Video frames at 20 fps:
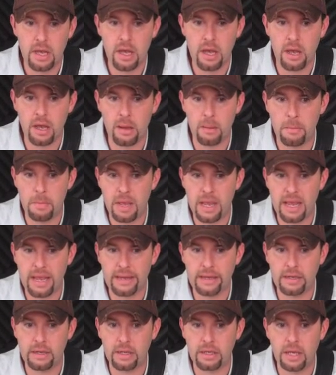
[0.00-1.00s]

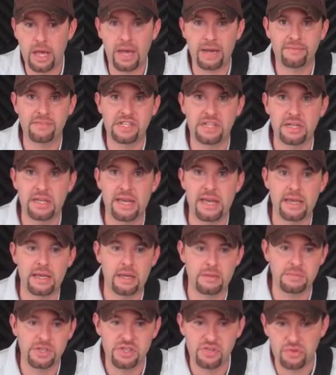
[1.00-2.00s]
And a lot of delay
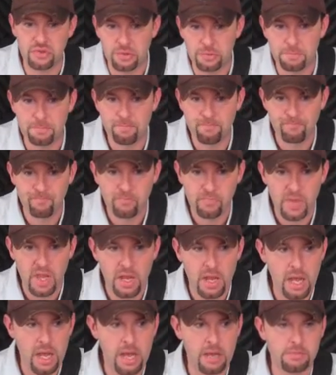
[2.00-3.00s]
comes through.
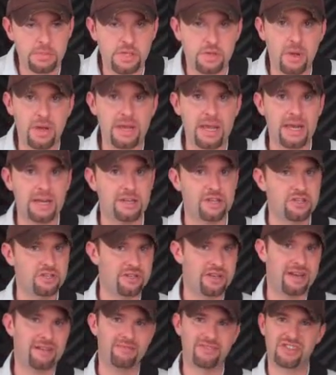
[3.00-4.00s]
So
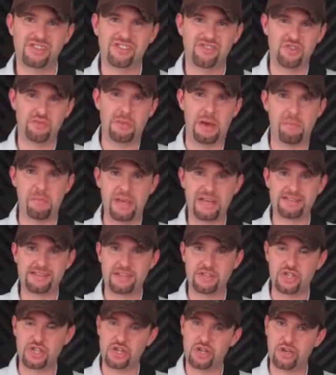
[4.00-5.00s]
I'll just do my
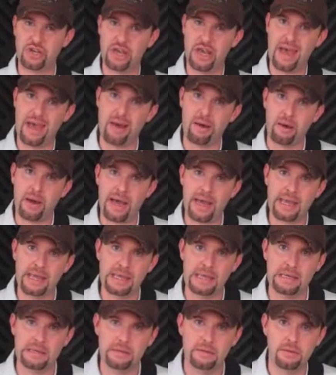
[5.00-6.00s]
best and show you how I
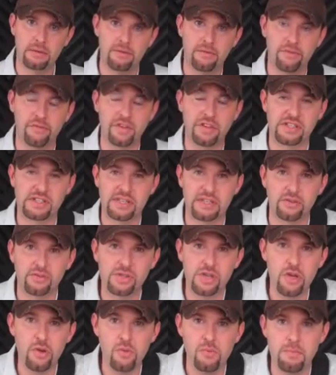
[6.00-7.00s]
get the Vince
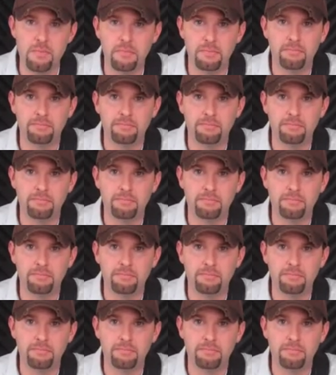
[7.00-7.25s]
Gill tone.